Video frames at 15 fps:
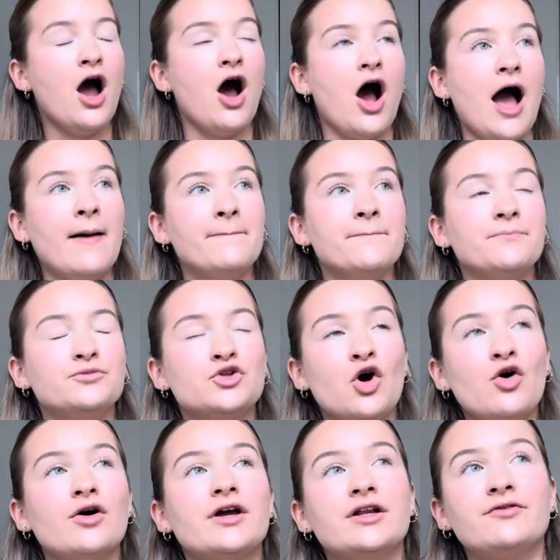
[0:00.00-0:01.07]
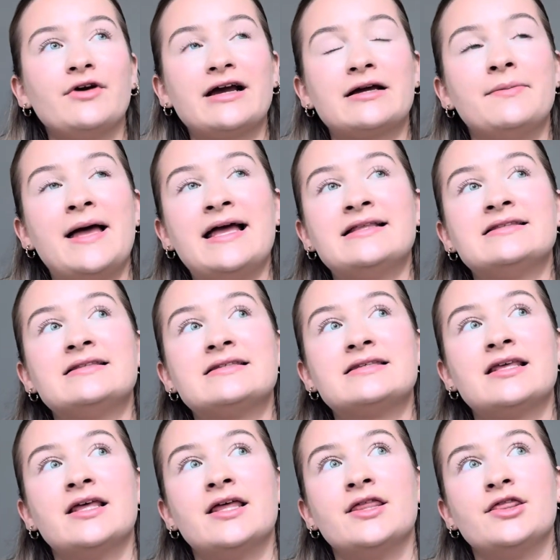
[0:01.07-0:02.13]
I'm not going to recommend
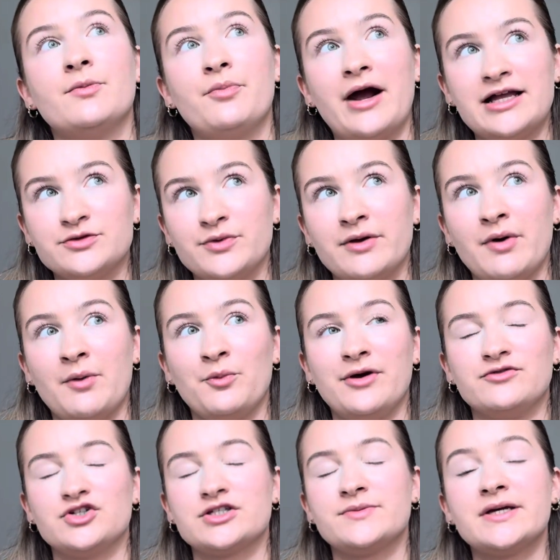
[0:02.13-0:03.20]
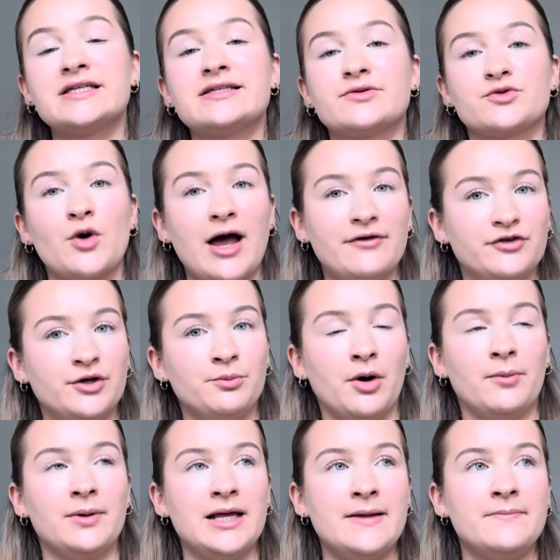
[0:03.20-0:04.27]
the brand we went with just because there was quite a few
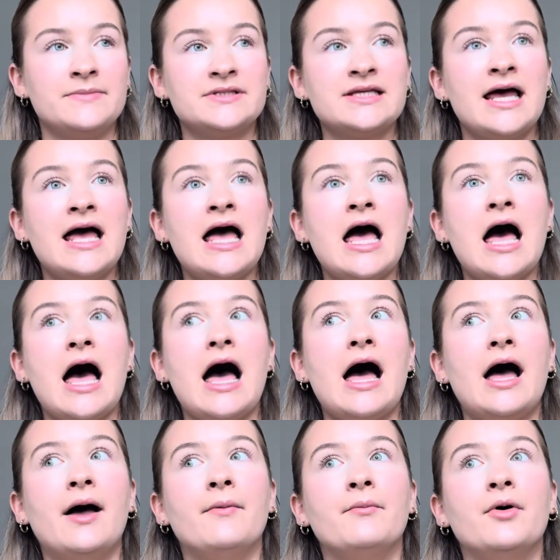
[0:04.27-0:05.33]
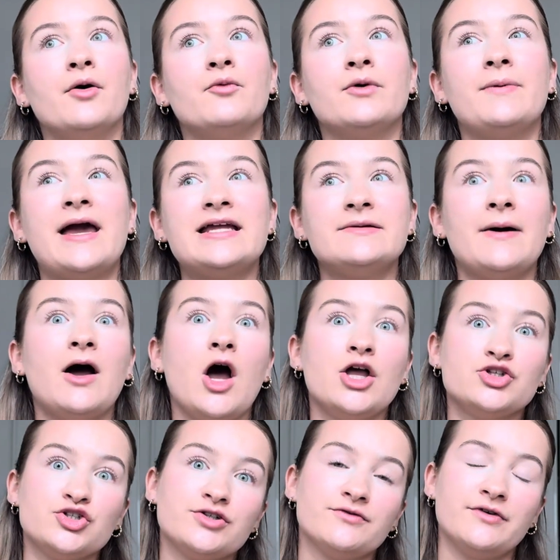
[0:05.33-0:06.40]
problems. We paid about
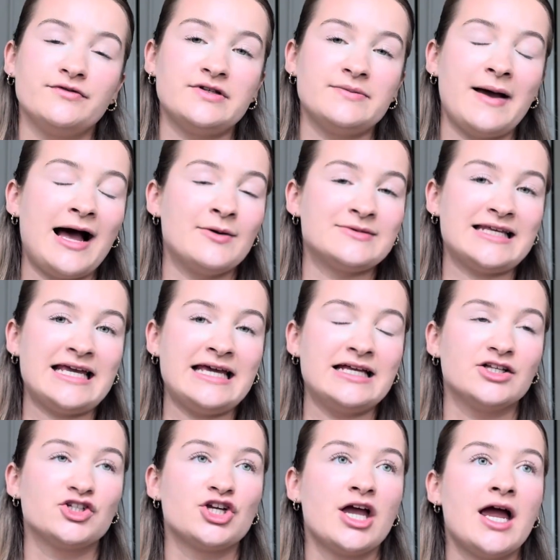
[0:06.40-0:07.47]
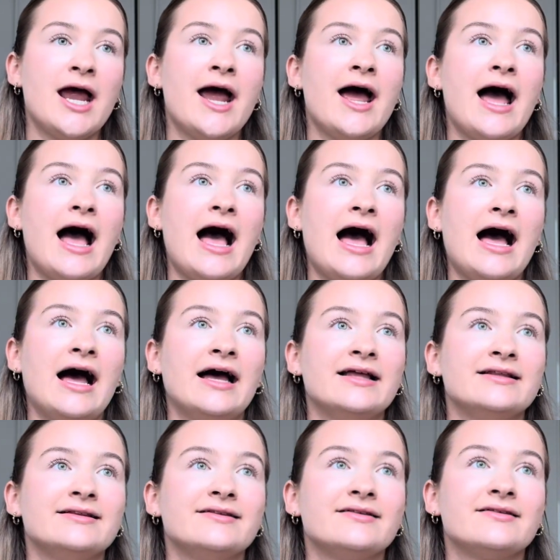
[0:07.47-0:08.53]
£150 each,
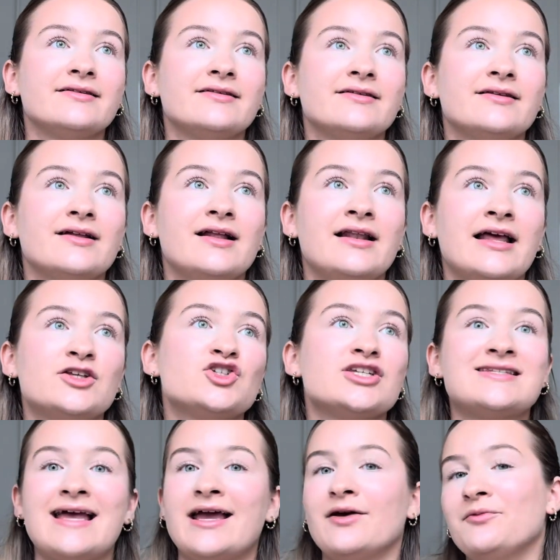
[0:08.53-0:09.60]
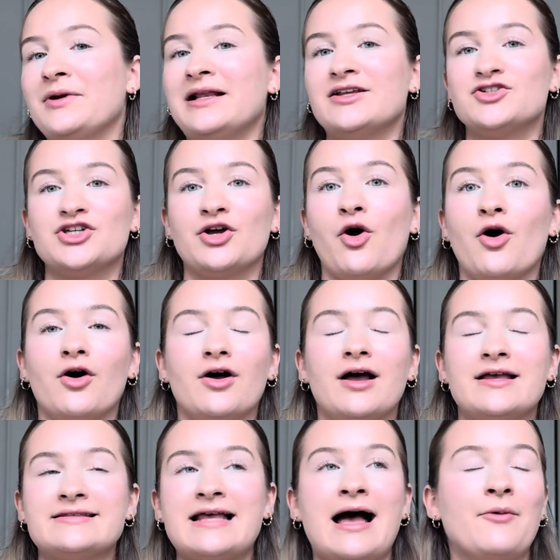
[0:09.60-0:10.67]
and let's just say we literally got
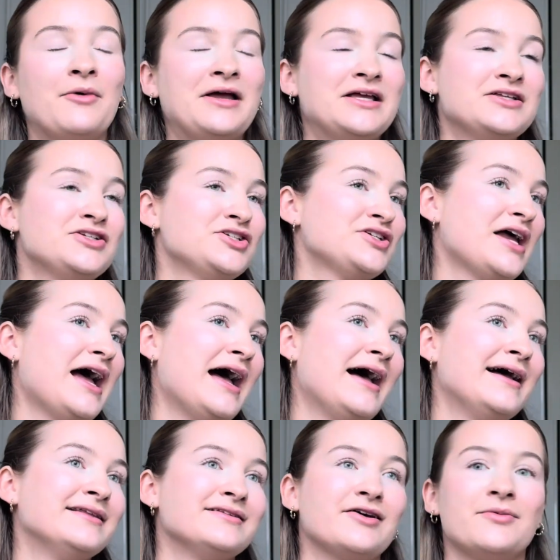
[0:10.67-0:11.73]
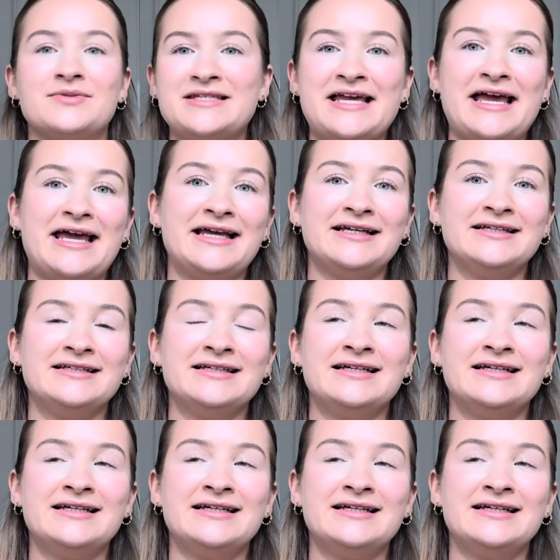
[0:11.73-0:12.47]
a sandwich and a cup of tea,